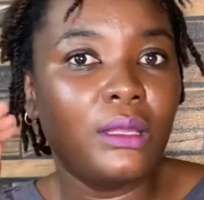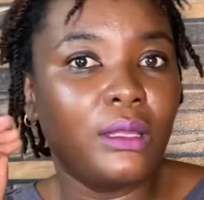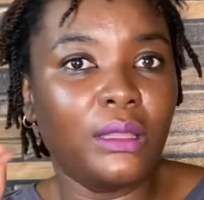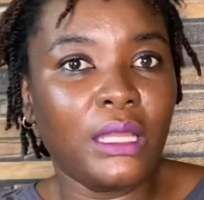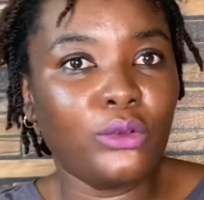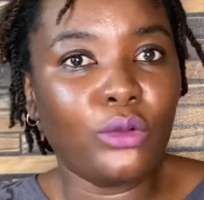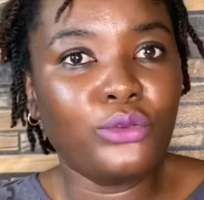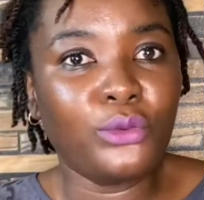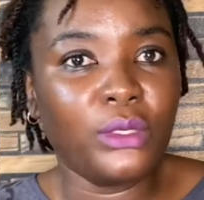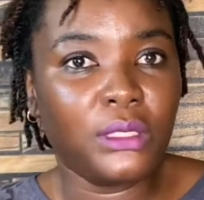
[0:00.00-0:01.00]
That
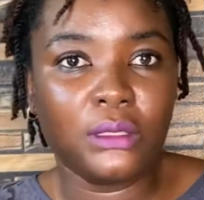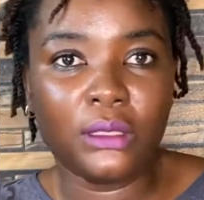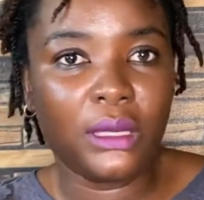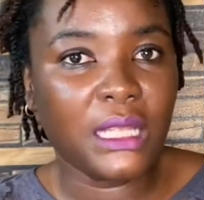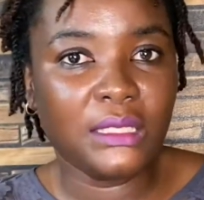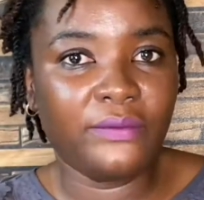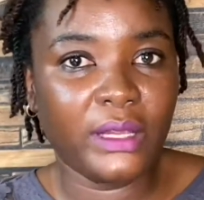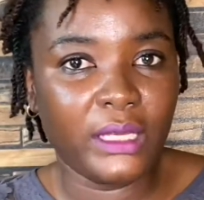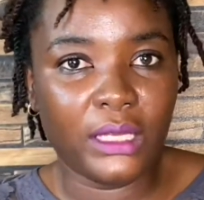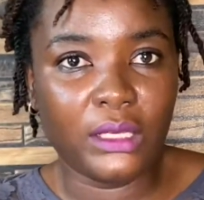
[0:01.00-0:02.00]
also is
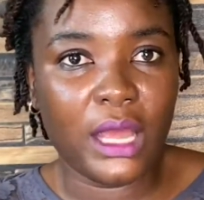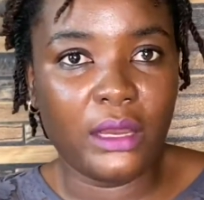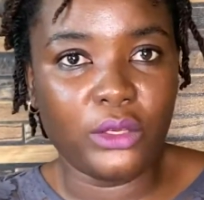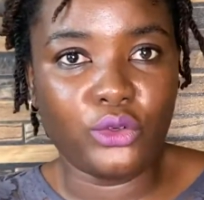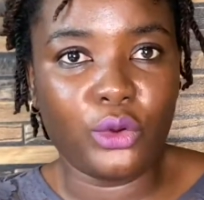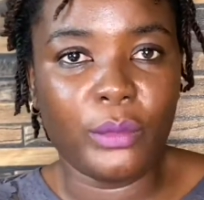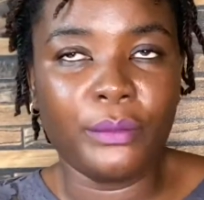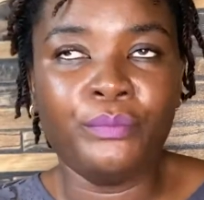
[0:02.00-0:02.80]
classified under trauma.